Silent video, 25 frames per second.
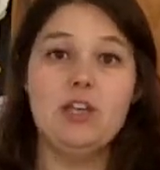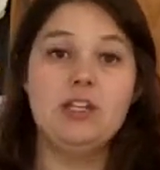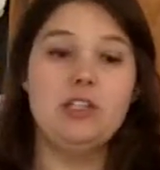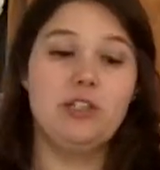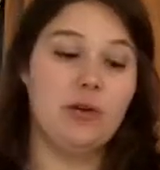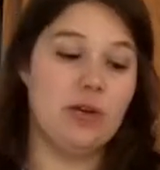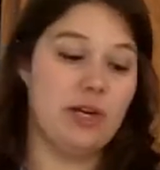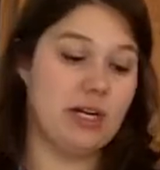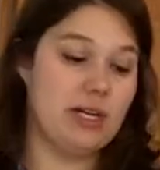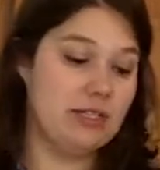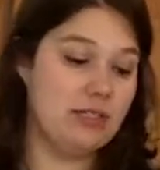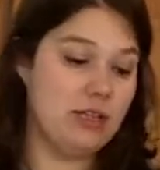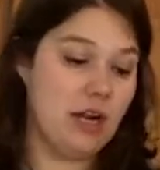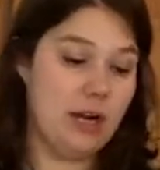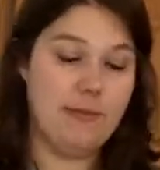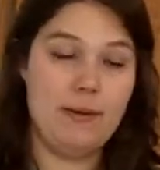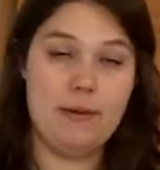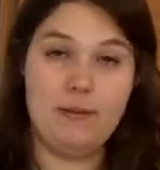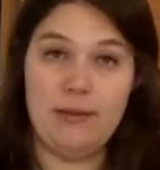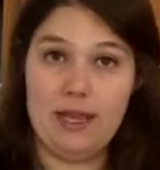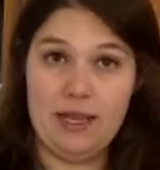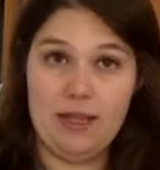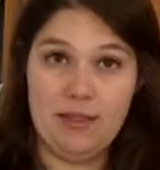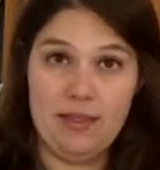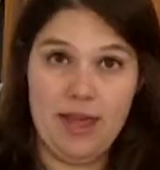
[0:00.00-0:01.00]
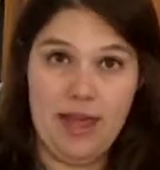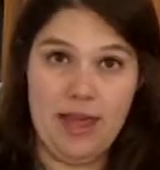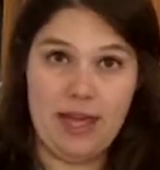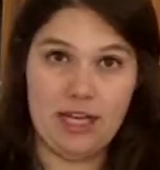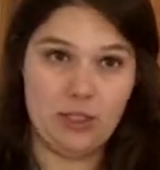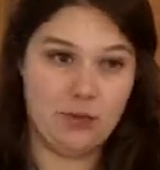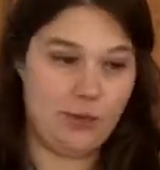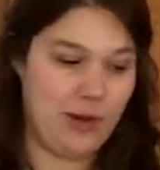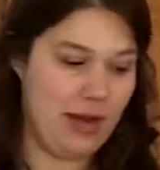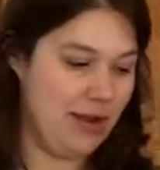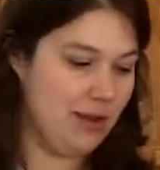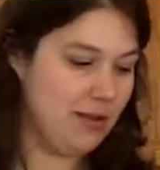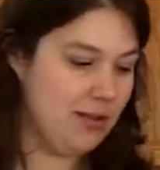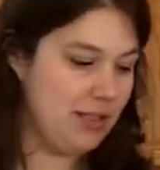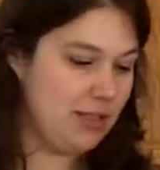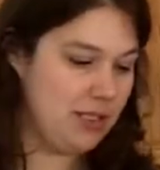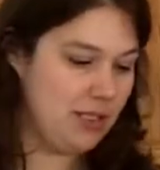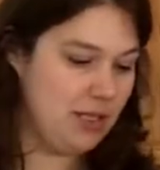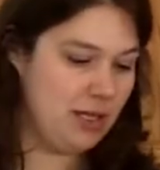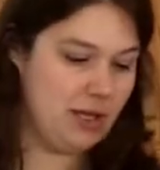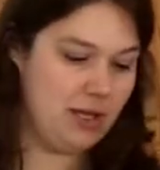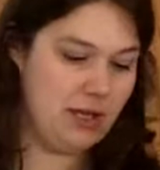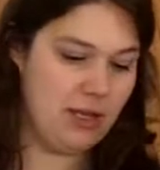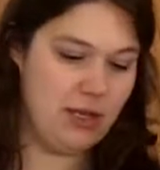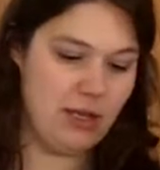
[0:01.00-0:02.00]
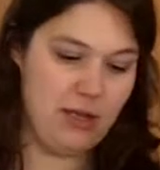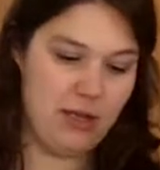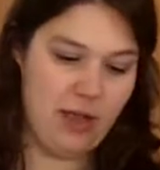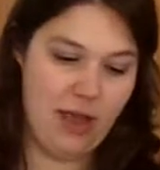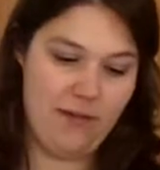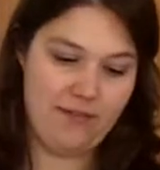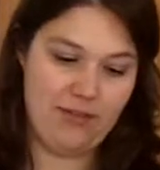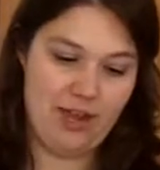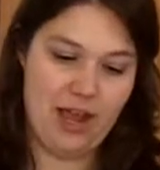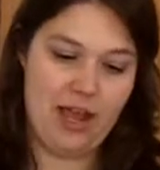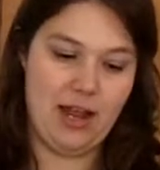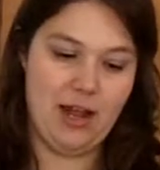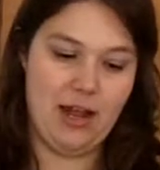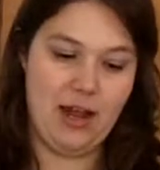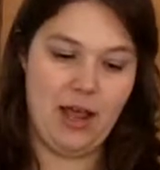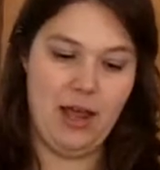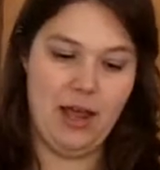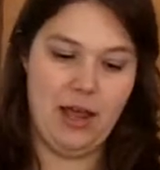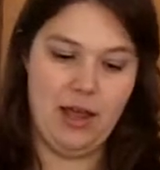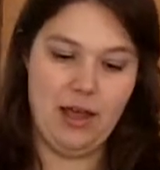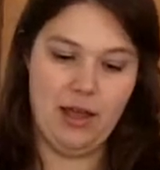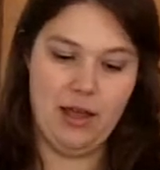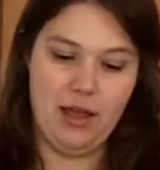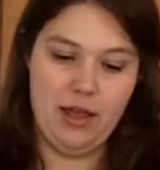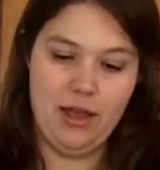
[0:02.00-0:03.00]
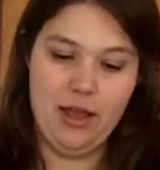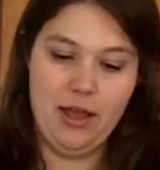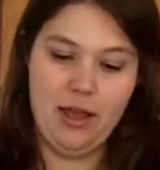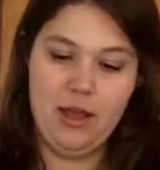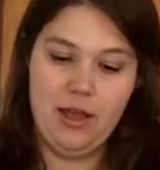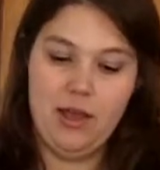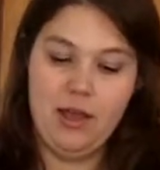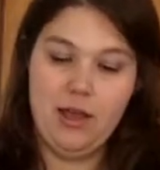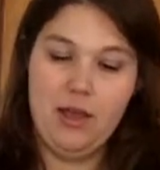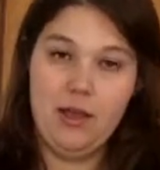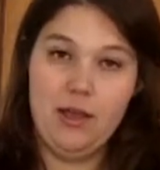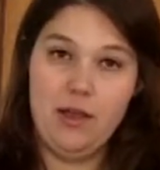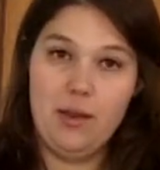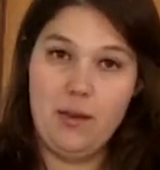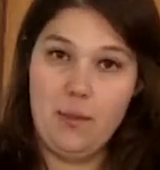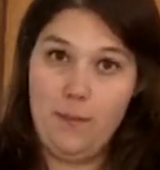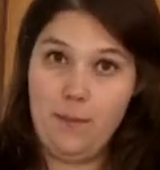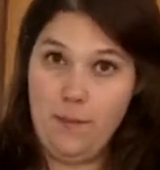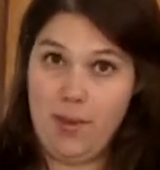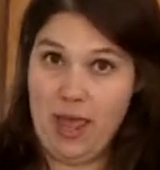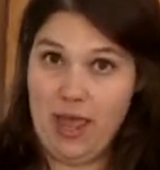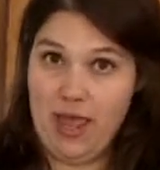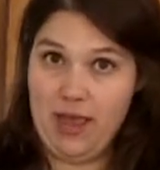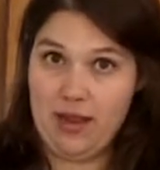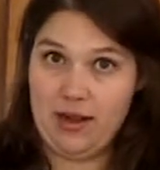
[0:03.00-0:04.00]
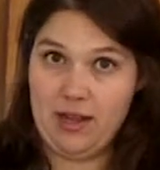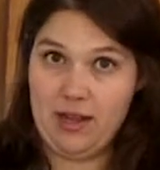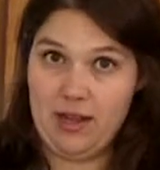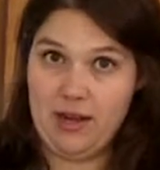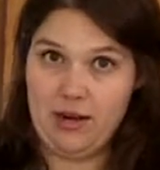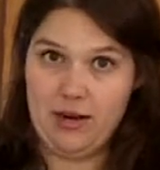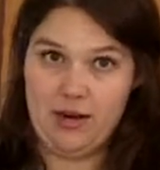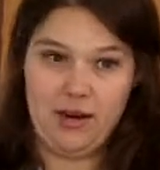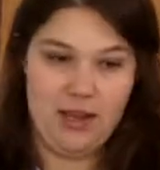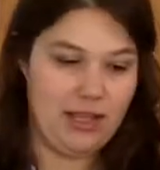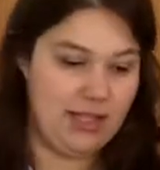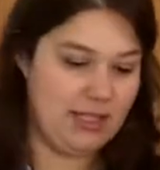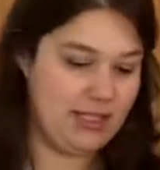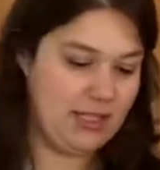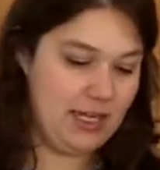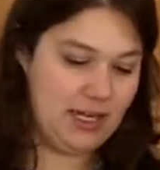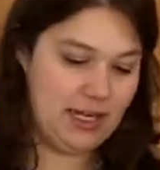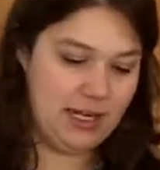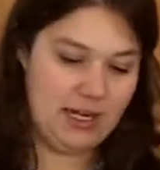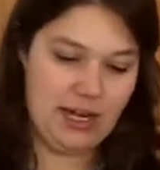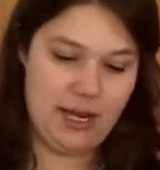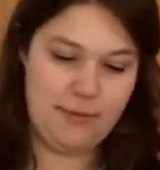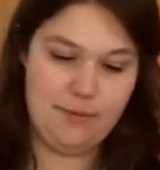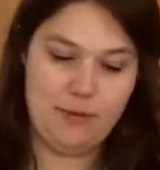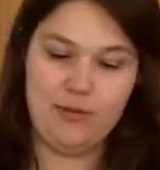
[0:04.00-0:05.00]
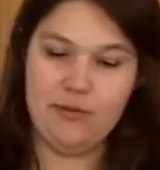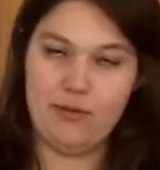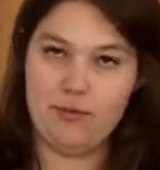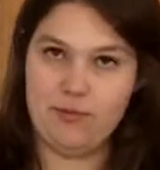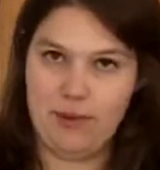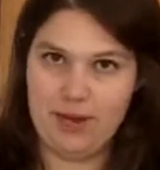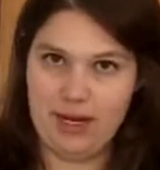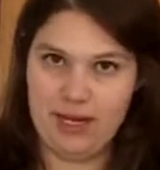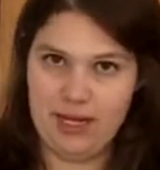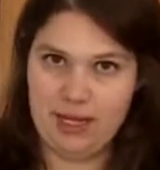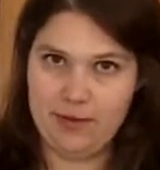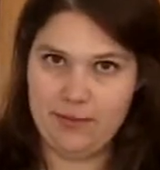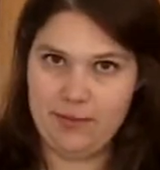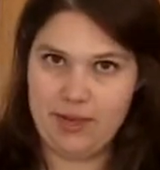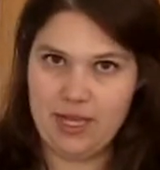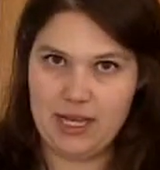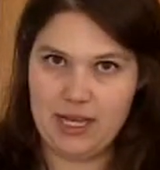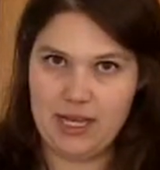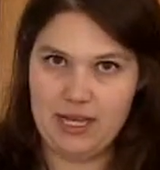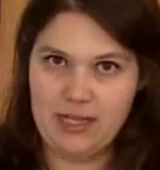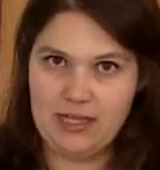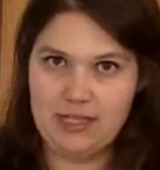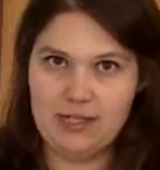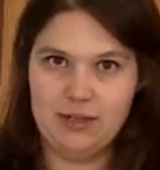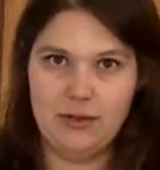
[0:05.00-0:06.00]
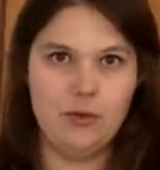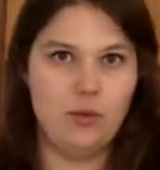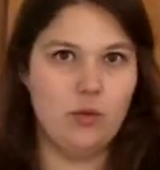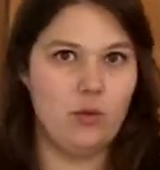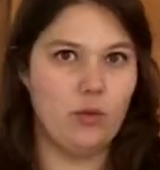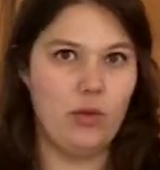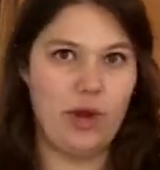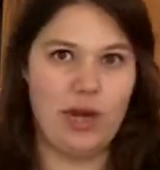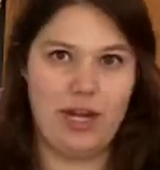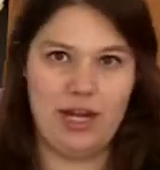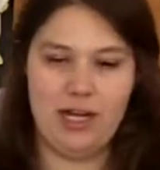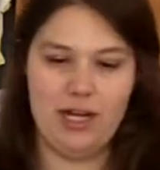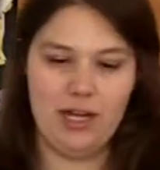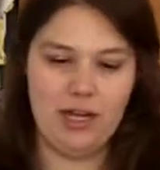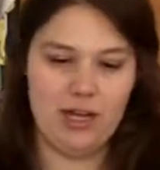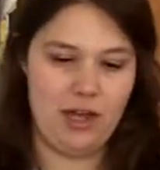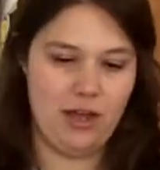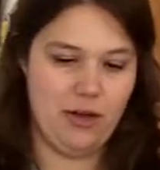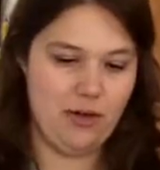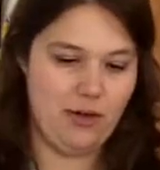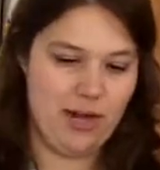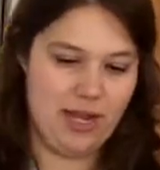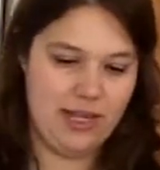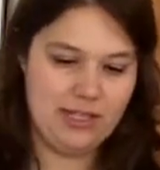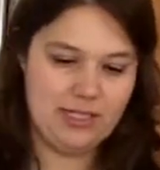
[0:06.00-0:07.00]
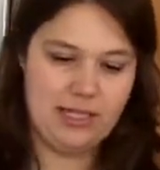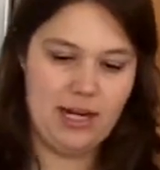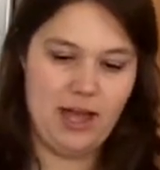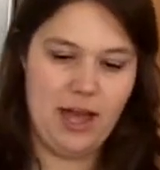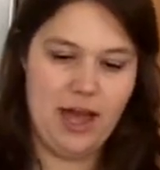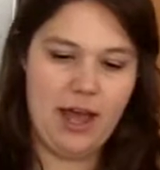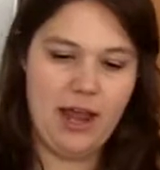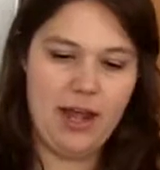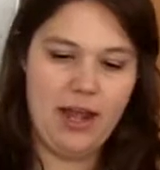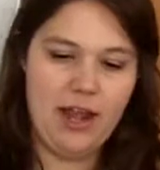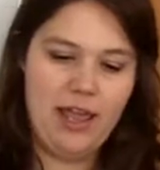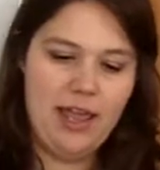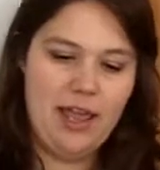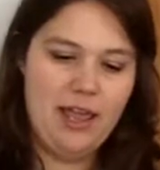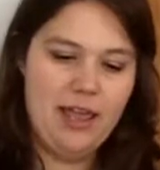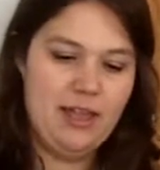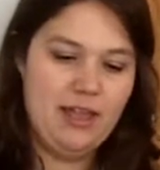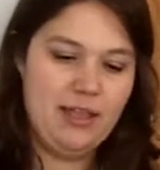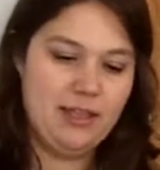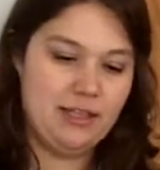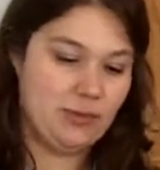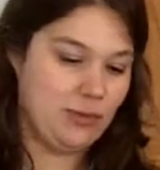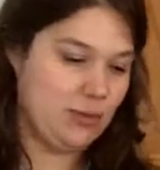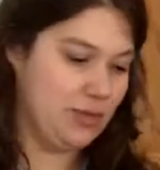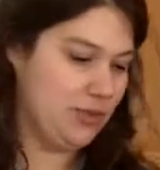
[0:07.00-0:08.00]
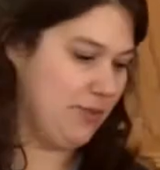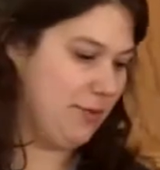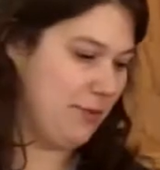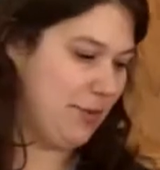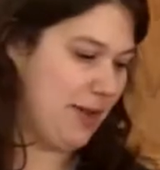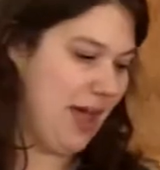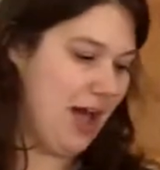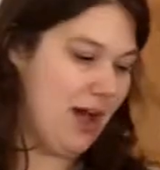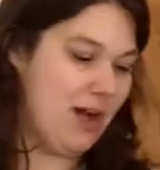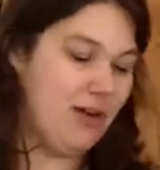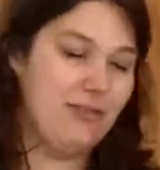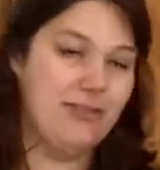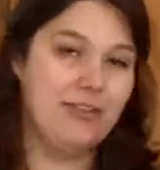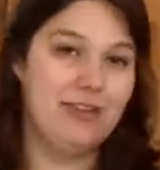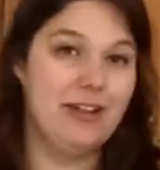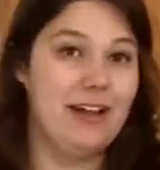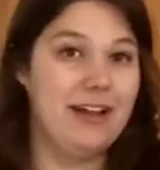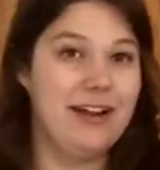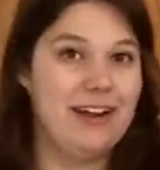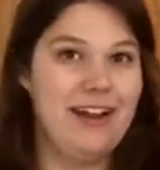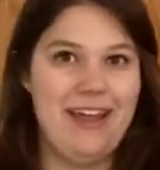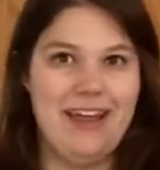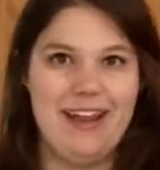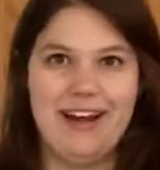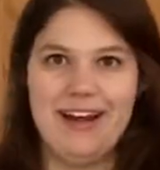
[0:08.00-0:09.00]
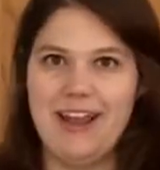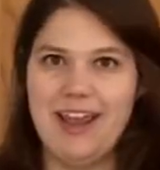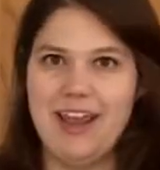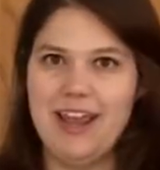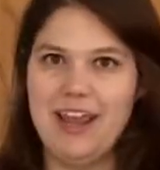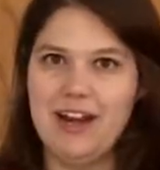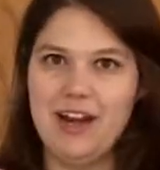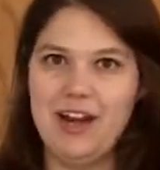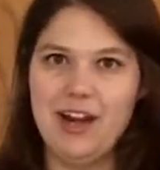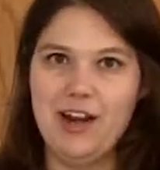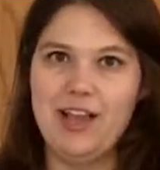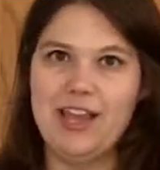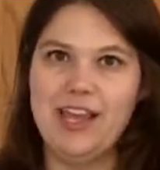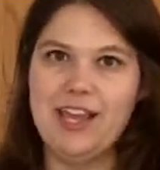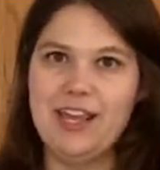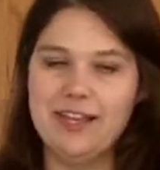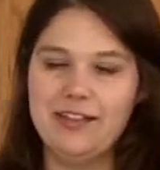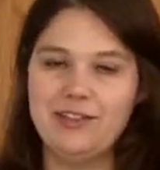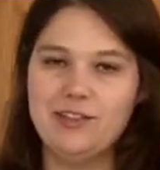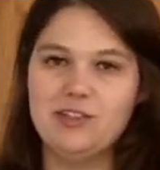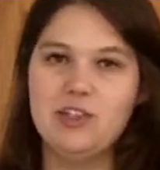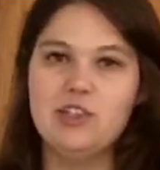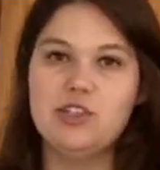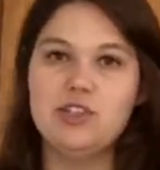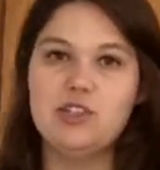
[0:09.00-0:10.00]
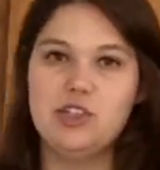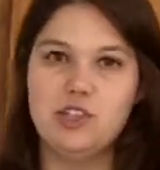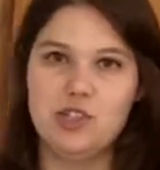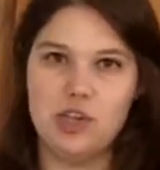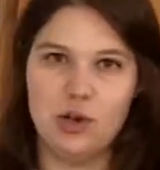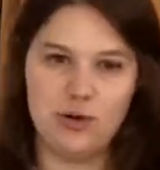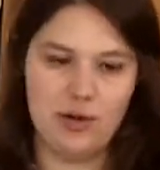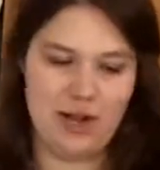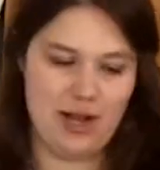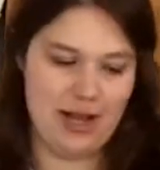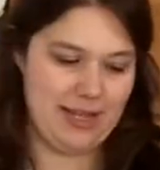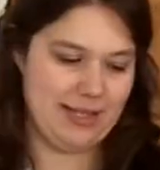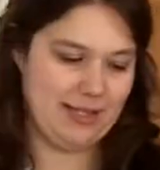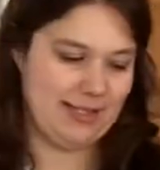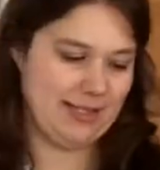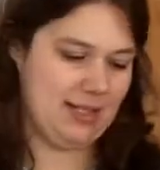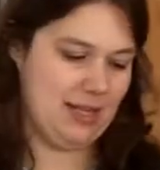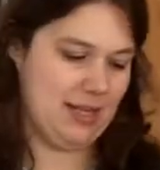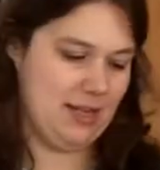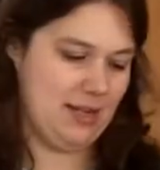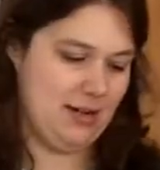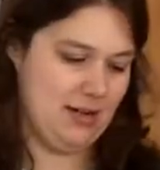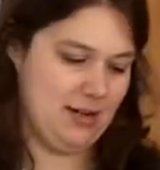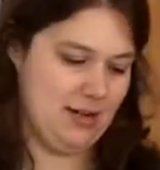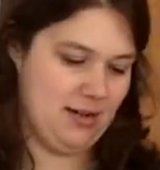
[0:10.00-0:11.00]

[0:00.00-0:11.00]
So we're going to start by making the hash browns. I've got a pan here. It's heated up over medium heat, ready to go, nice and hot. This one's from Calphalon and it heats so nicely.